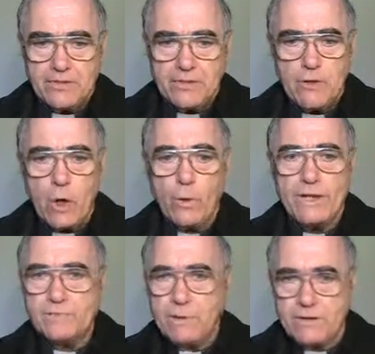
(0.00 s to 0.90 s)
So the
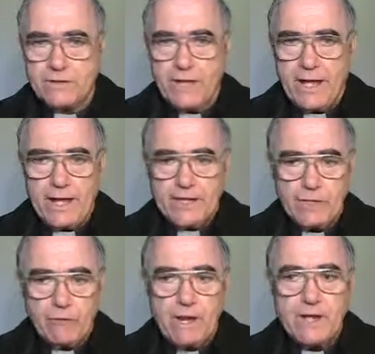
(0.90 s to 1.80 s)
Holy Spirit
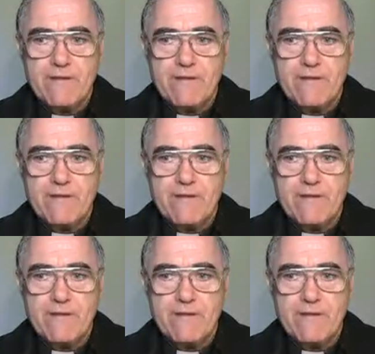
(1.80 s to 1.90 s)
is the great